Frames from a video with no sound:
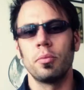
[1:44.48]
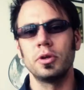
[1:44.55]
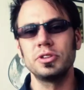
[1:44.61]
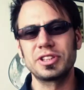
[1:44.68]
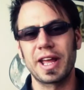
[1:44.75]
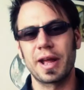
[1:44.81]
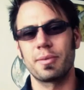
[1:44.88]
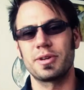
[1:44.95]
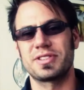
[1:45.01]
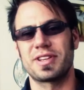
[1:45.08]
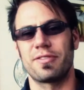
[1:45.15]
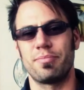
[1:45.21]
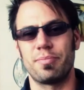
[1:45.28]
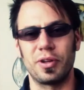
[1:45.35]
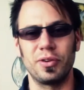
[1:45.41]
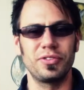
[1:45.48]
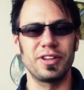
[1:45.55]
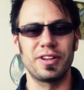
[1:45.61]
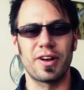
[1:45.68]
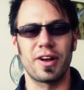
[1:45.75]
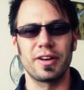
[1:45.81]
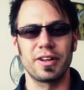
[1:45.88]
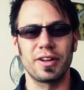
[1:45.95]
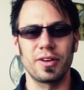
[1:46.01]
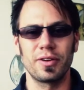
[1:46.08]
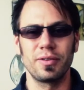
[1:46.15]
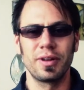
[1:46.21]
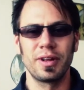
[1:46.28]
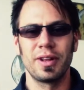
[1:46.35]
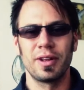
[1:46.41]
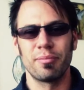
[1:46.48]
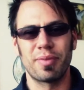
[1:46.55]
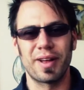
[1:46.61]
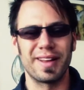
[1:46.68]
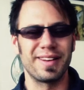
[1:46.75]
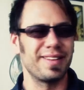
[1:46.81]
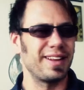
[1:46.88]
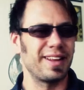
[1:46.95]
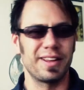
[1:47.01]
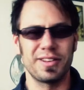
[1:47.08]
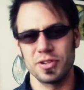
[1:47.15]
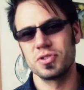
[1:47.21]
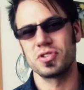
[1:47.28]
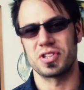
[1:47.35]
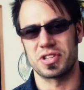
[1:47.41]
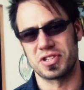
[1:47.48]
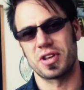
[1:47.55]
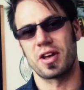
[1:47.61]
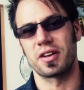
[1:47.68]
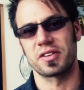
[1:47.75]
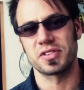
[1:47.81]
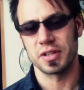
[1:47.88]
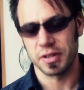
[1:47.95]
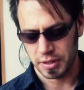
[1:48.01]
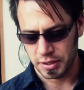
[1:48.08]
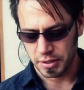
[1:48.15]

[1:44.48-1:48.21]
Most cameras have built-in audio, but it usually sucks.